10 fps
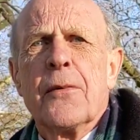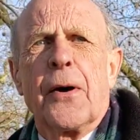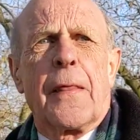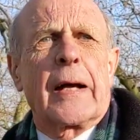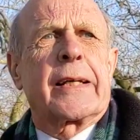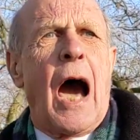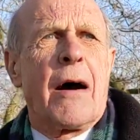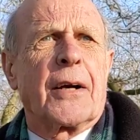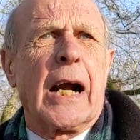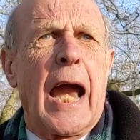for the
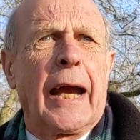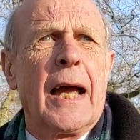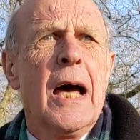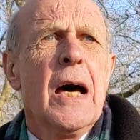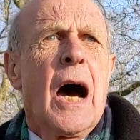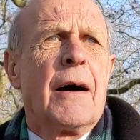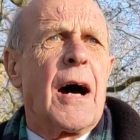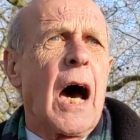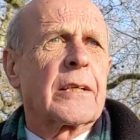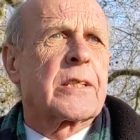covering of
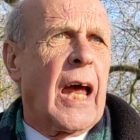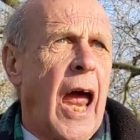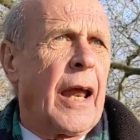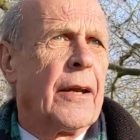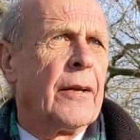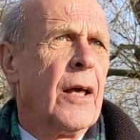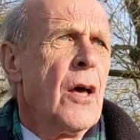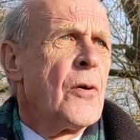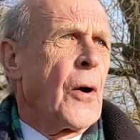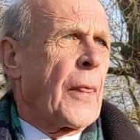our sin,
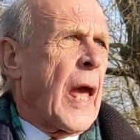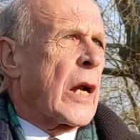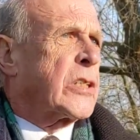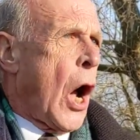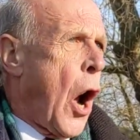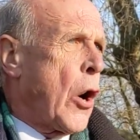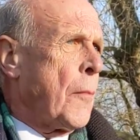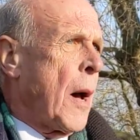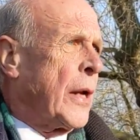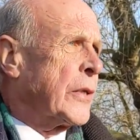for the
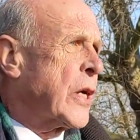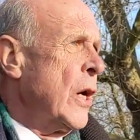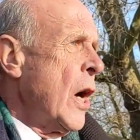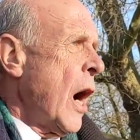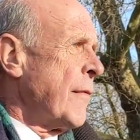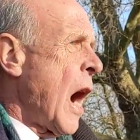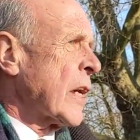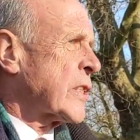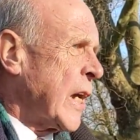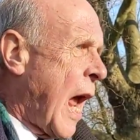atonement of
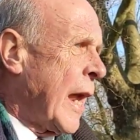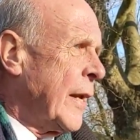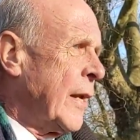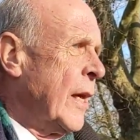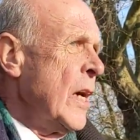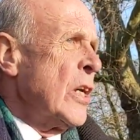our sin.